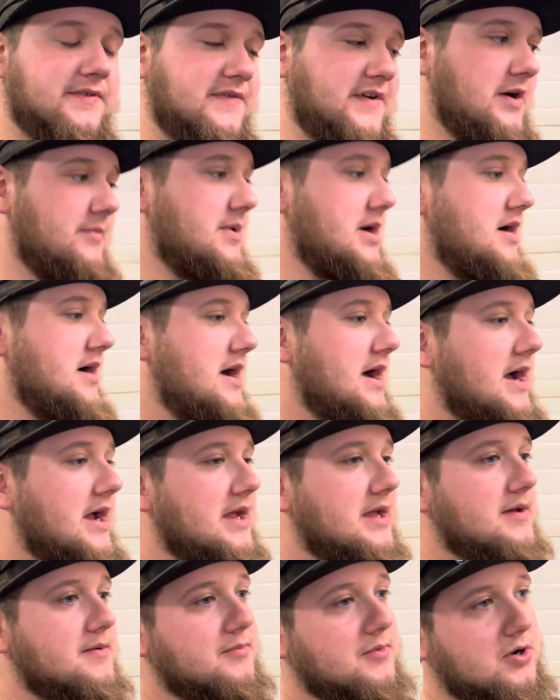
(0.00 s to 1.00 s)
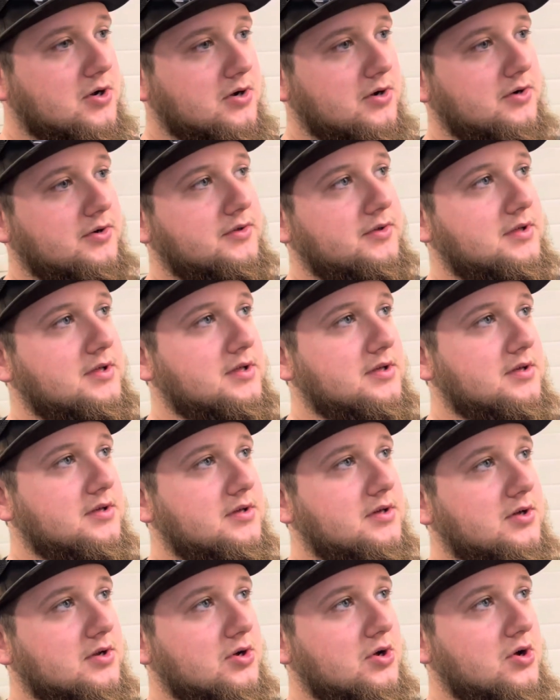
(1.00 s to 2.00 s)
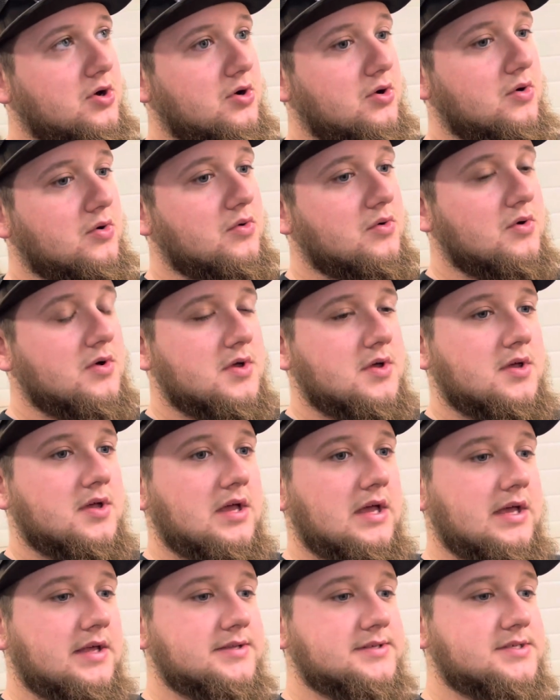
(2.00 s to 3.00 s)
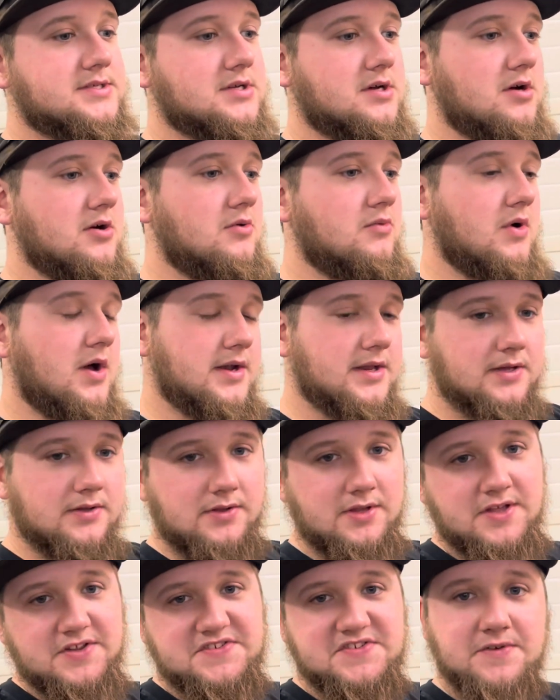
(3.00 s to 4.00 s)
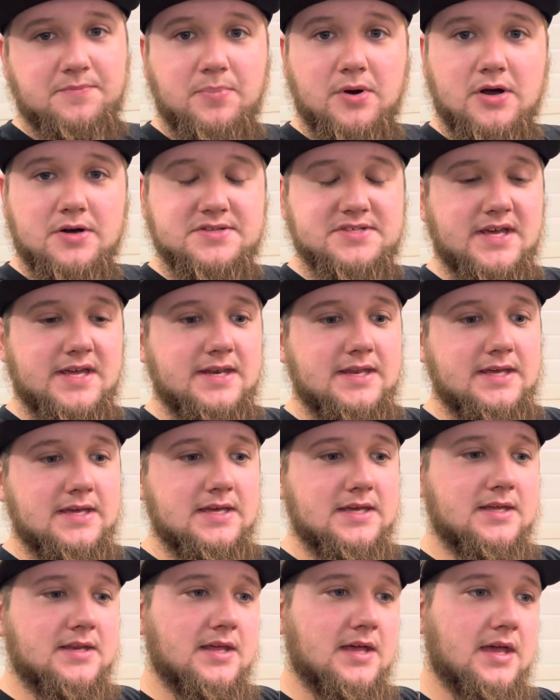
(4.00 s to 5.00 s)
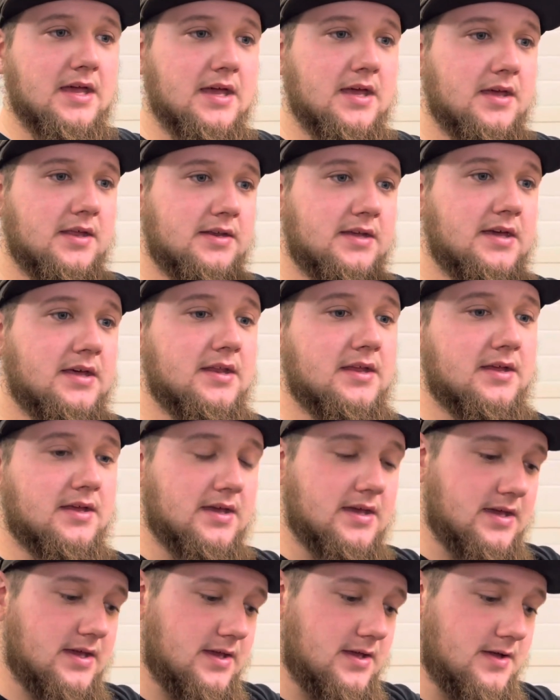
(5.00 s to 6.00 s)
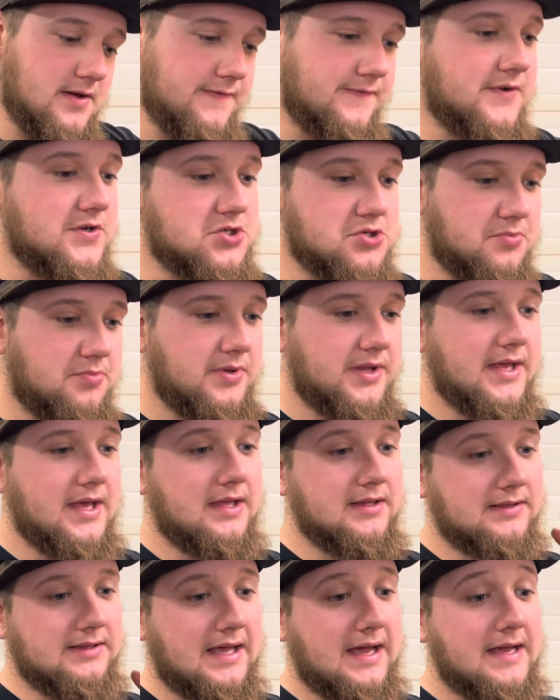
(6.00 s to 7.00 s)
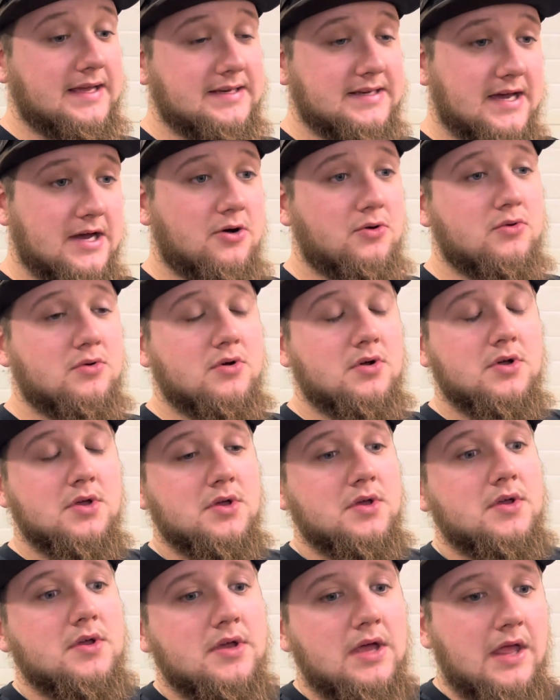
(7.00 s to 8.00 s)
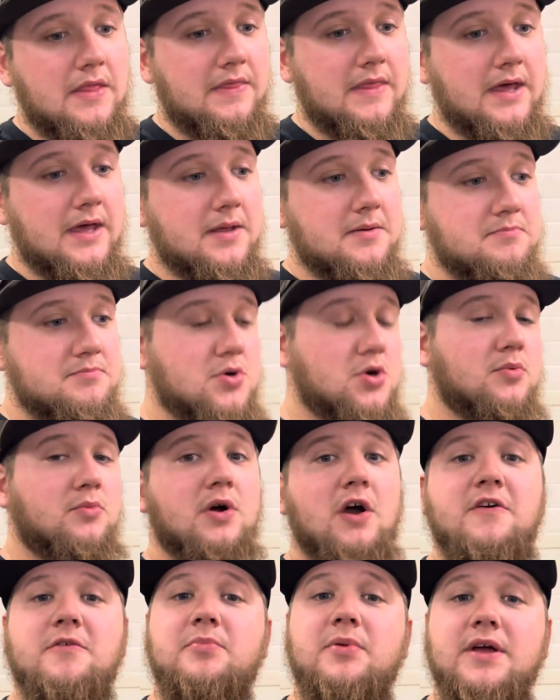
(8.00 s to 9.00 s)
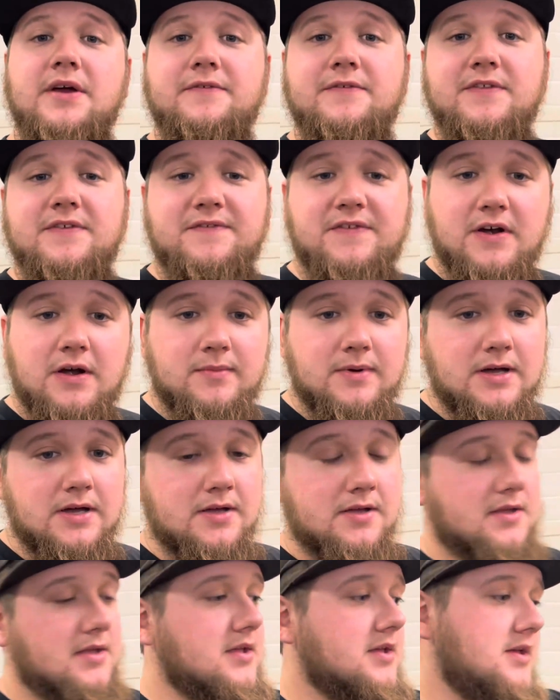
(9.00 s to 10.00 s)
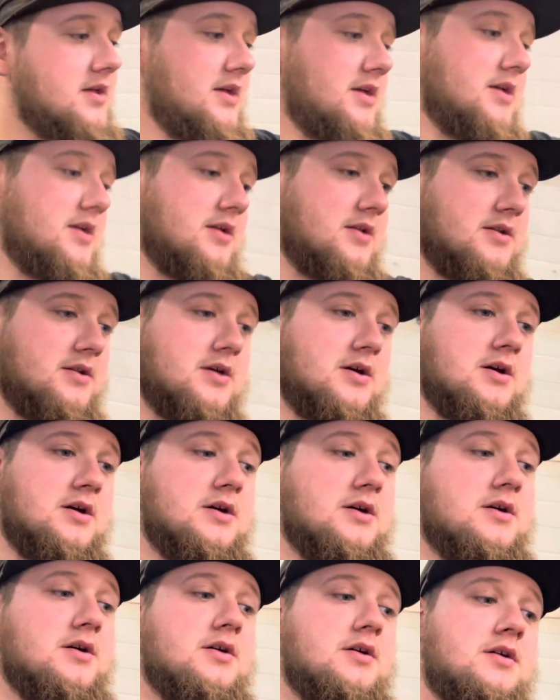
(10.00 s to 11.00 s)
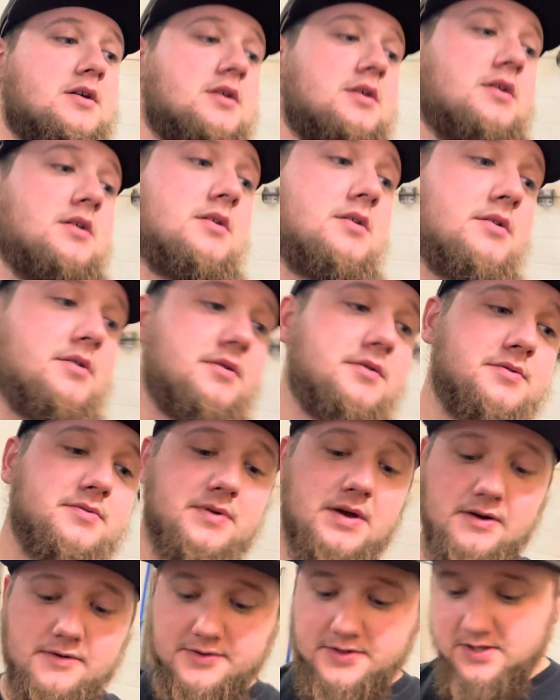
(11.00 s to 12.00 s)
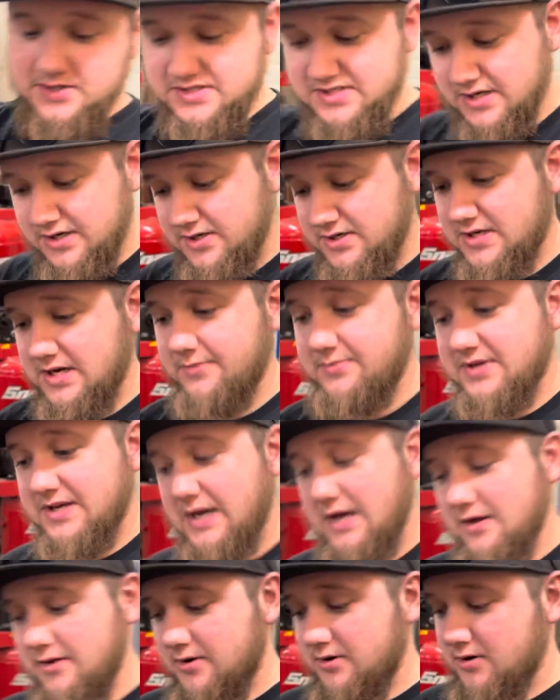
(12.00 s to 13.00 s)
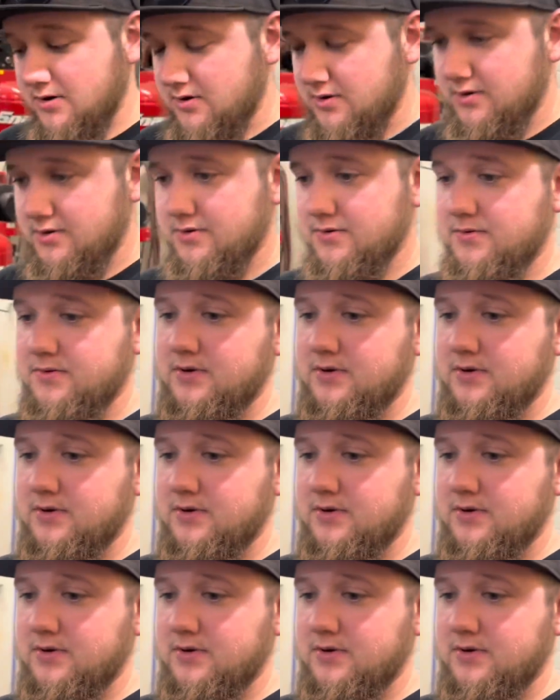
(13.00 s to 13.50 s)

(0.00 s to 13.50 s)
Fairmont. I am currently going to go and start writing lists of parts I need and getting a official plan lined out. And then, boom, I have a plan for the Fairmont. And everything's starting to come together.